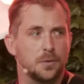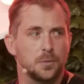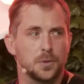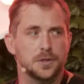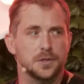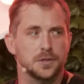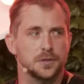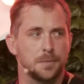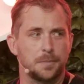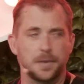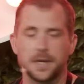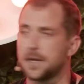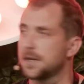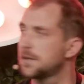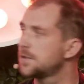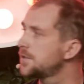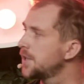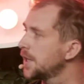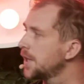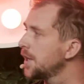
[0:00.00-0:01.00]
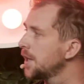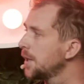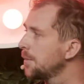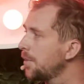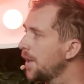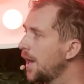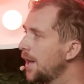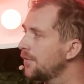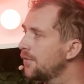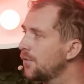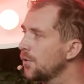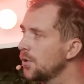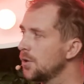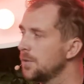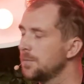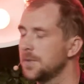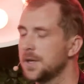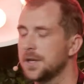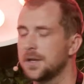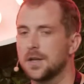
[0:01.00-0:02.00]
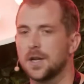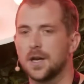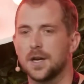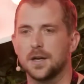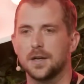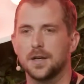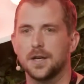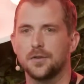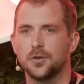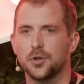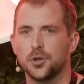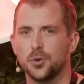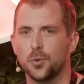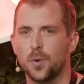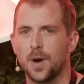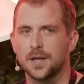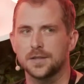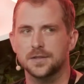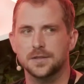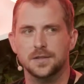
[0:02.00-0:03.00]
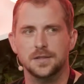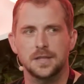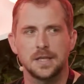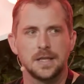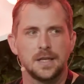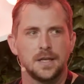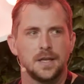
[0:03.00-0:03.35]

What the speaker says: which is a big ticketing platform in the US.